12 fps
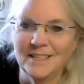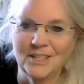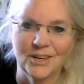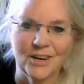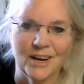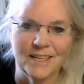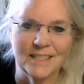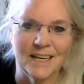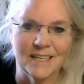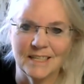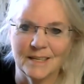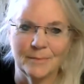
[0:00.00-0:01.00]
he's still
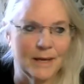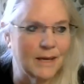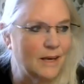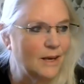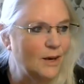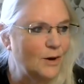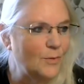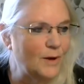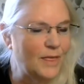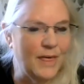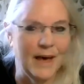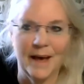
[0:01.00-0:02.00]
contacting me
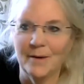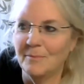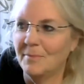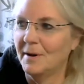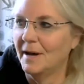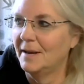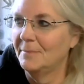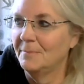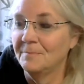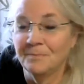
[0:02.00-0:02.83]
with that. But